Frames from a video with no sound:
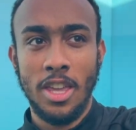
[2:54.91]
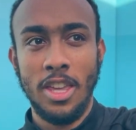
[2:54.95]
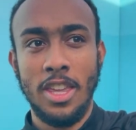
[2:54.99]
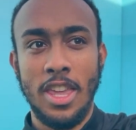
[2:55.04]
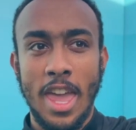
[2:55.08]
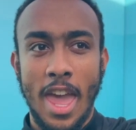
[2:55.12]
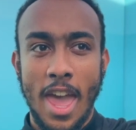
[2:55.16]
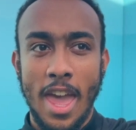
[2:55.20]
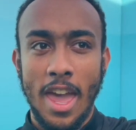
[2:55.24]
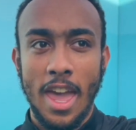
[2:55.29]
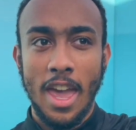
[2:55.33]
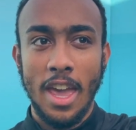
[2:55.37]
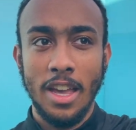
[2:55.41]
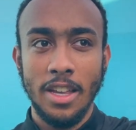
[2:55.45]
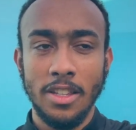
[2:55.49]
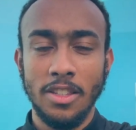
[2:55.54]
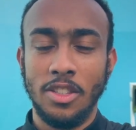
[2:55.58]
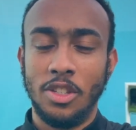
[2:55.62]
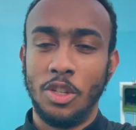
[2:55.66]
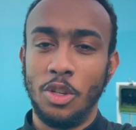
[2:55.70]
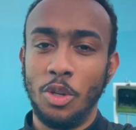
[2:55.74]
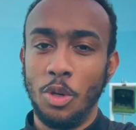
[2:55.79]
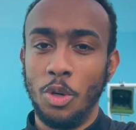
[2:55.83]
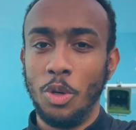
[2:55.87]
get
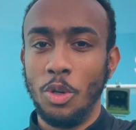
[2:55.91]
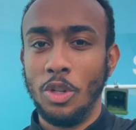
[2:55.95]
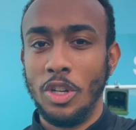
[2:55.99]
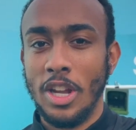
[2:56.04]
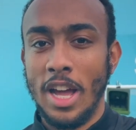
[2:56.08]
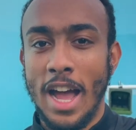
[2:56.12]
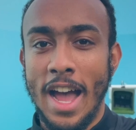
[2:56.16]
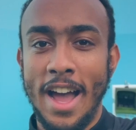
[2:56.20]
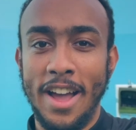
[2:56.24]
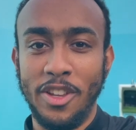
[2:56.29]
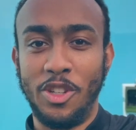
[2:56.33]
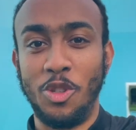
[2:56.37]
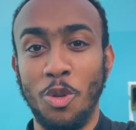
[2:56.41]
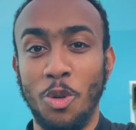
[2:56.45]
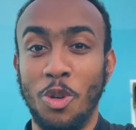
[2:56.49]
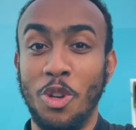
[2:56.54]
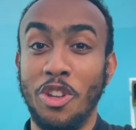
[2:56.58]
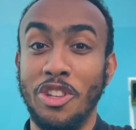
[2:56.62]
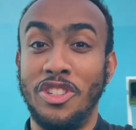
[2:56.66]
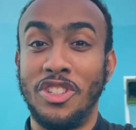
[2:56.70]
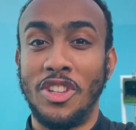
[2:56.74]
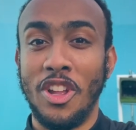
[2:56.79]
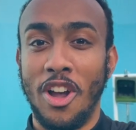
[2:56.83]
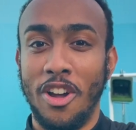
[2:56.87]
into the actual
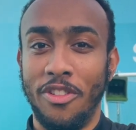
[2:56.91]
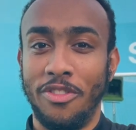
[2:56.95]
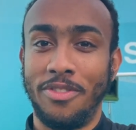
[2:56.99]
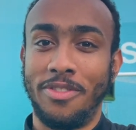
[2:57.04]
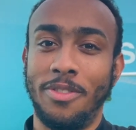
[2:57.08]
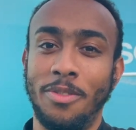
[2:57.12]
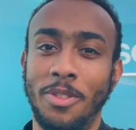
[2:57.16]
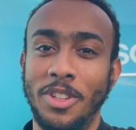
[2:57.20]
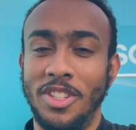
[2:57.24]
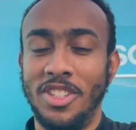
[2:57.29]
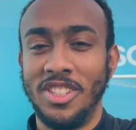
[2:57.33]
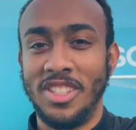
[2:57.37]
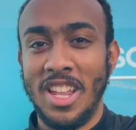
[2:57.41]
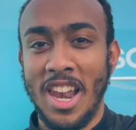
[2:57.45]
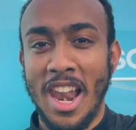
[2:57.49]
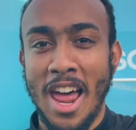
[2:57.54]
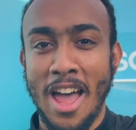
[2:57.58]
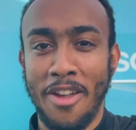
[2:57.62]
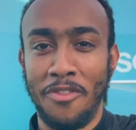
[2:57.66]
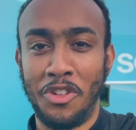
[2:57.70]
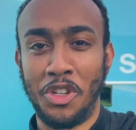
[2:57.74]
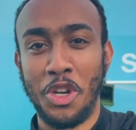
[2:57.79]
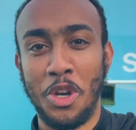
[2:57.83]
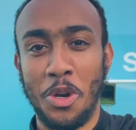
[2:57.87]
good stuff, which is the
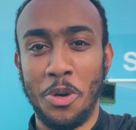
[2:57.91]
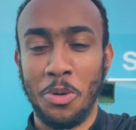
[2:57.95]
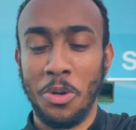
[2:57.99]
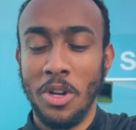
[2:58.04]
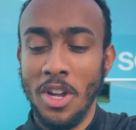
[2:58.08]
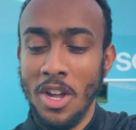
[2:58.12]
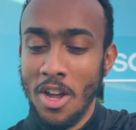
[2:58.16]
live show.